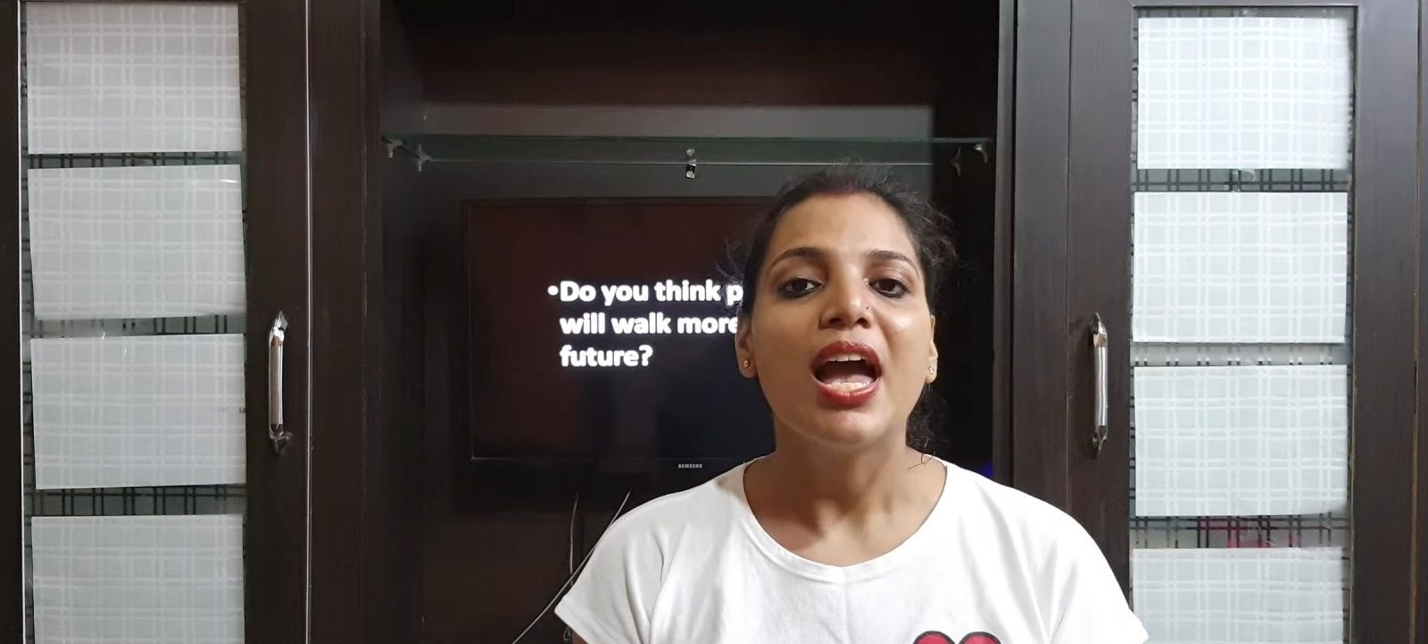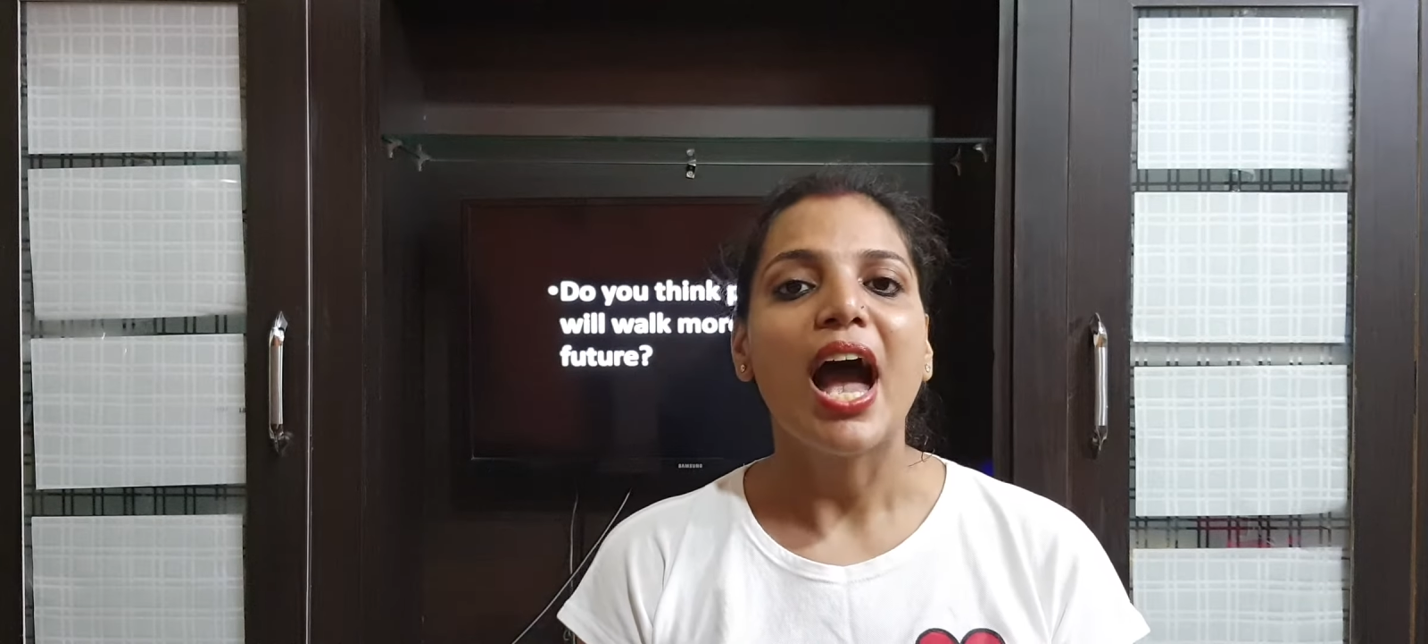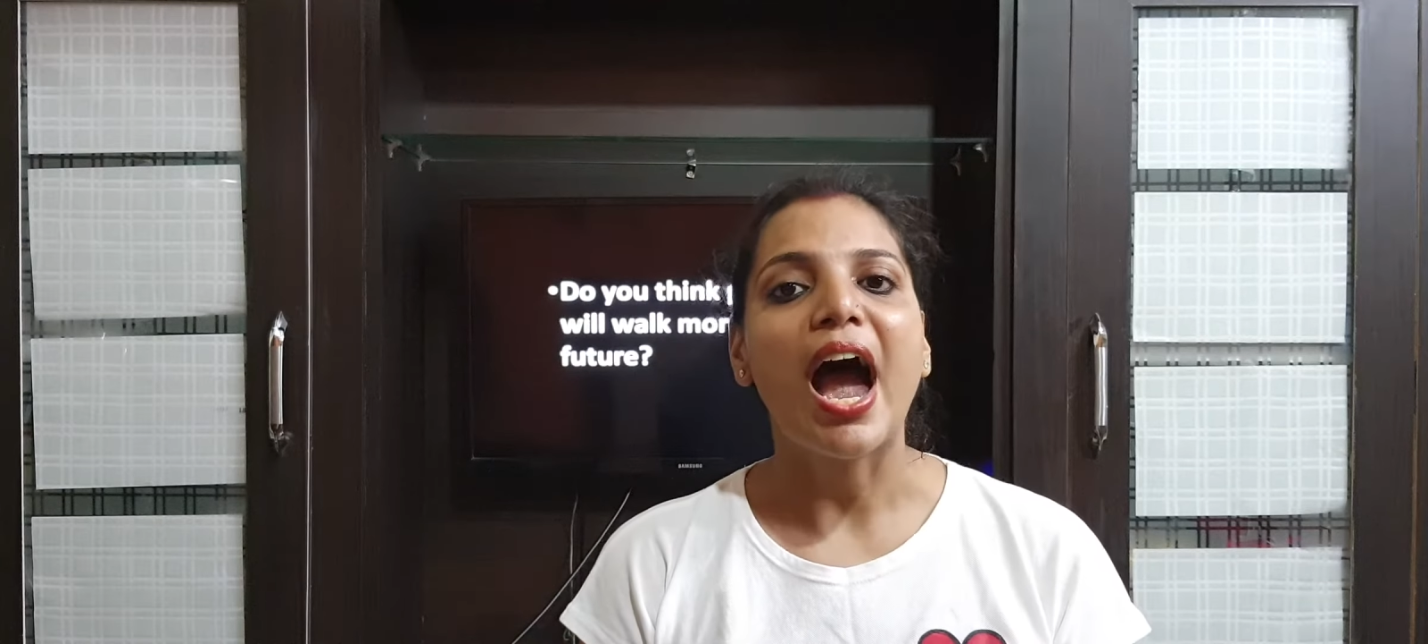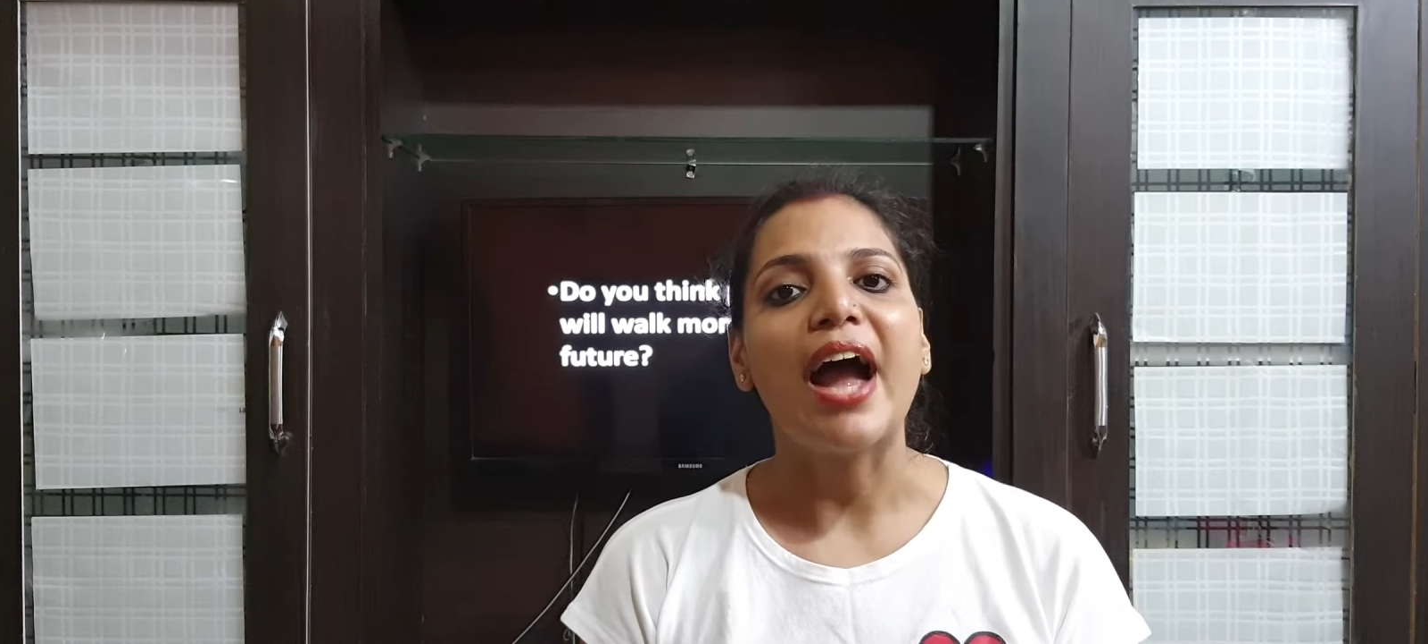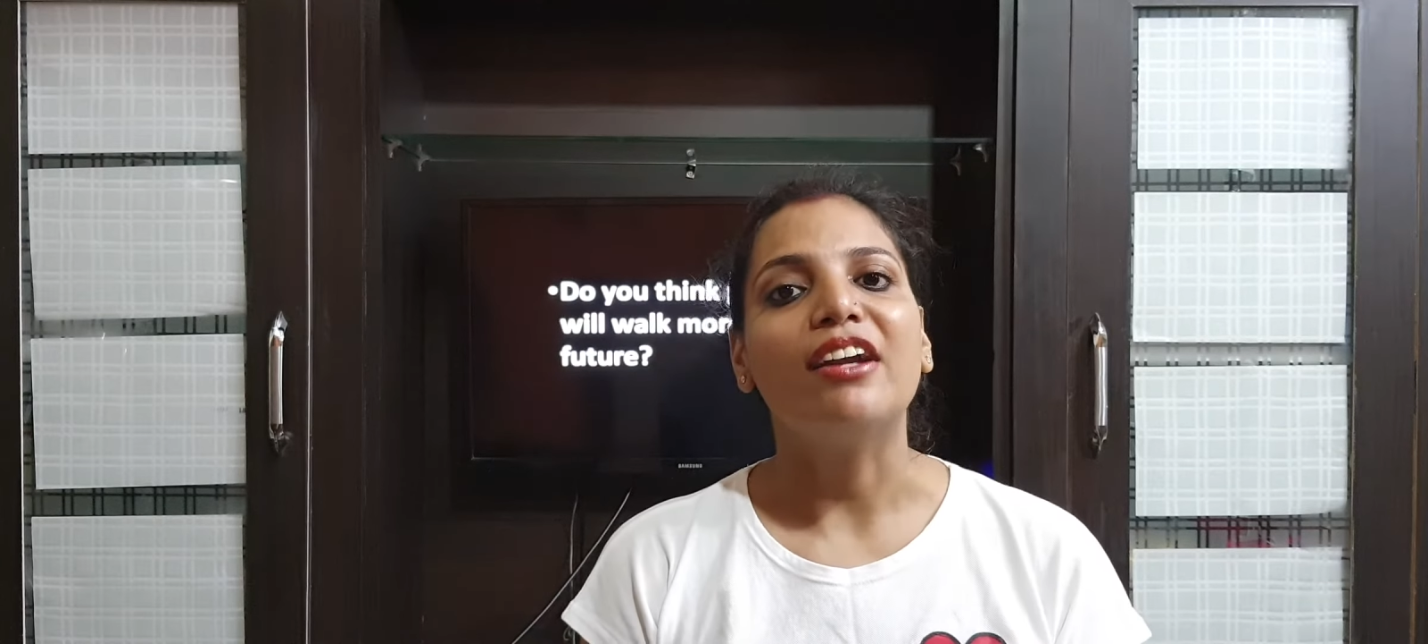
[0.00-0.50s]

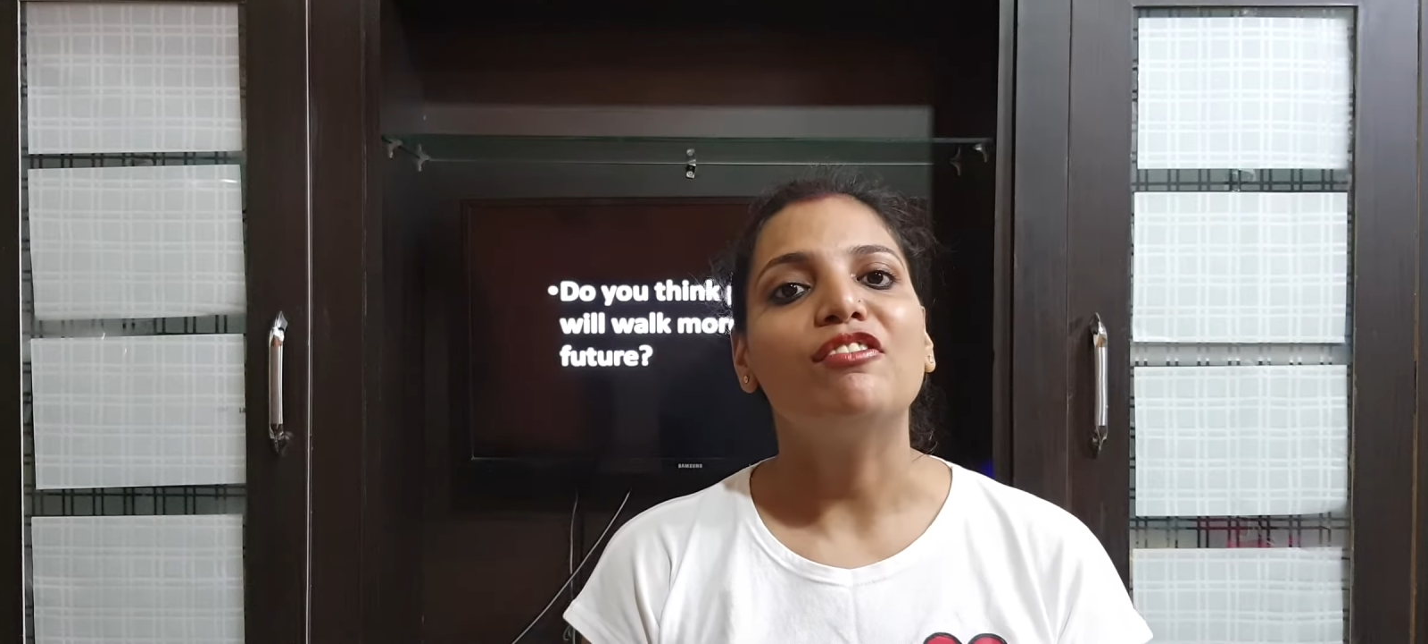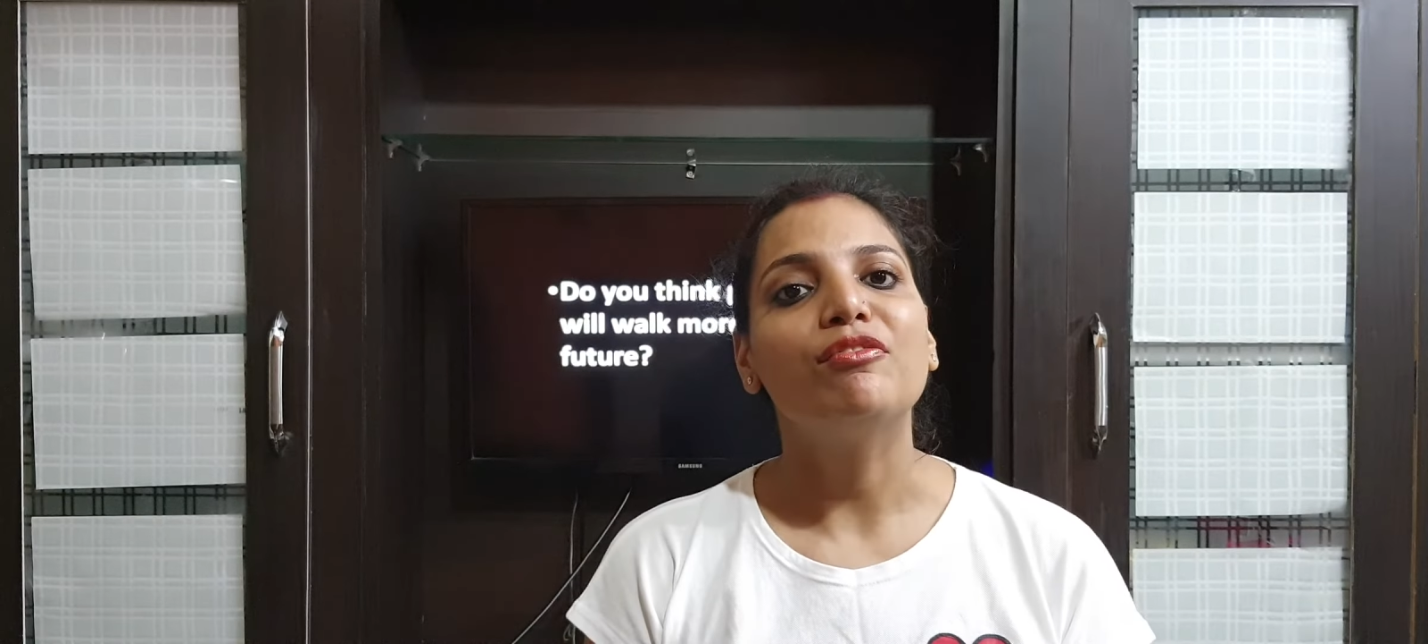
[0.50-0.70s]
and